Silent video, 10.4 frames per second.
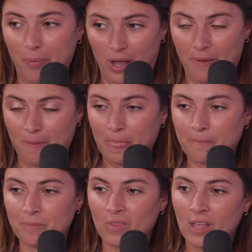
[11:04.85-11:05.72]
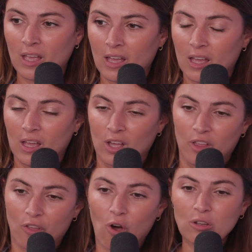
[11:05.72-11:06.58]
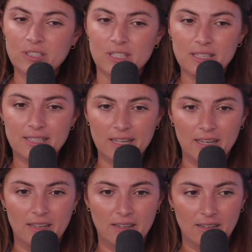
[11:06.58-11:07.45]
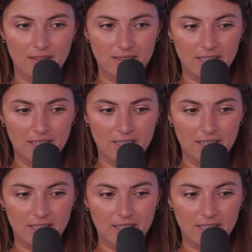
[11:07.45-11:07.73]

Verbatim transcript: but the whole season.